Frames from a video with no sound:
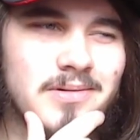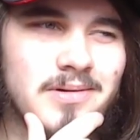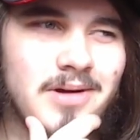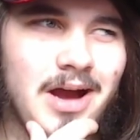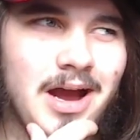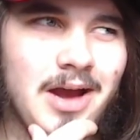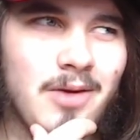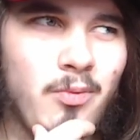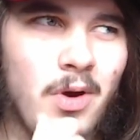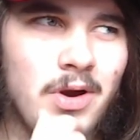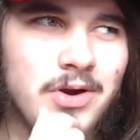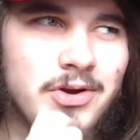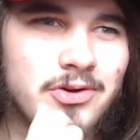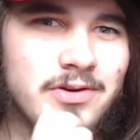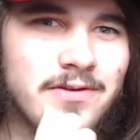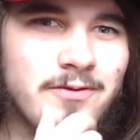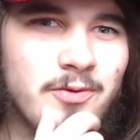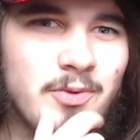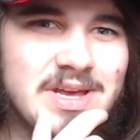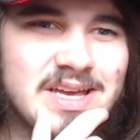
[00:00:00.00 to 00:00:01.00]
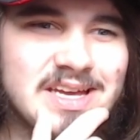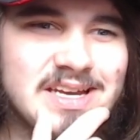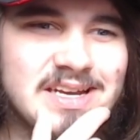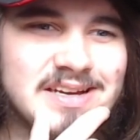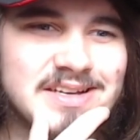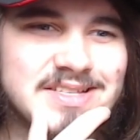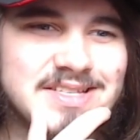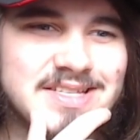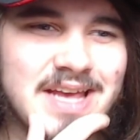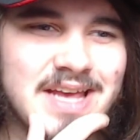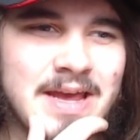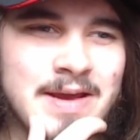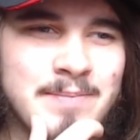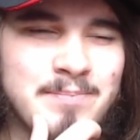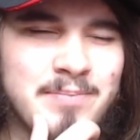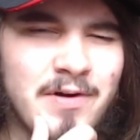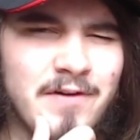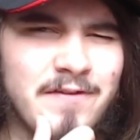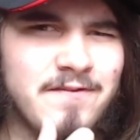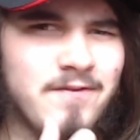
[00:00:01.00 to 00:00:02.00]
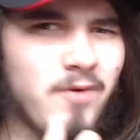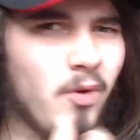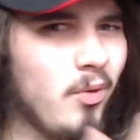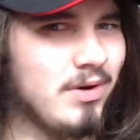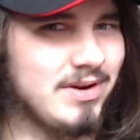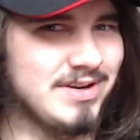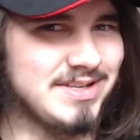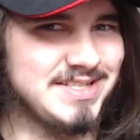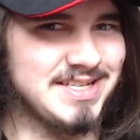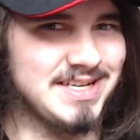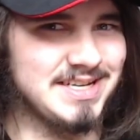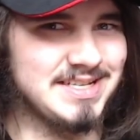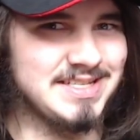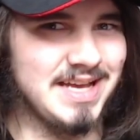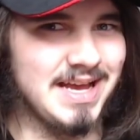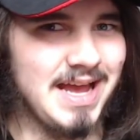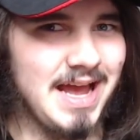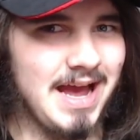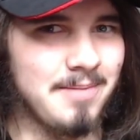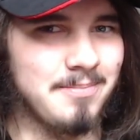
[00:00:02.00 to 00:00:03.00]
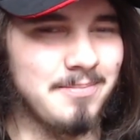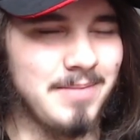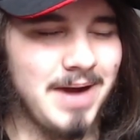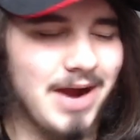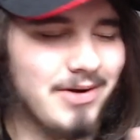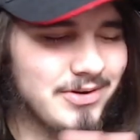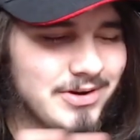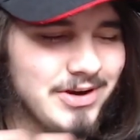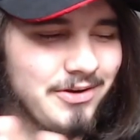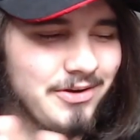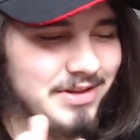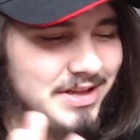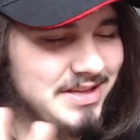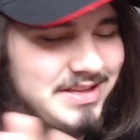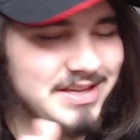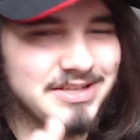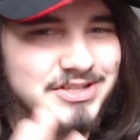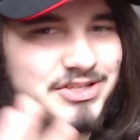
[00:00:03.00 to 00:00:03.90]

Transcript: I wonder if we can escape before six A M I don't know, that, that's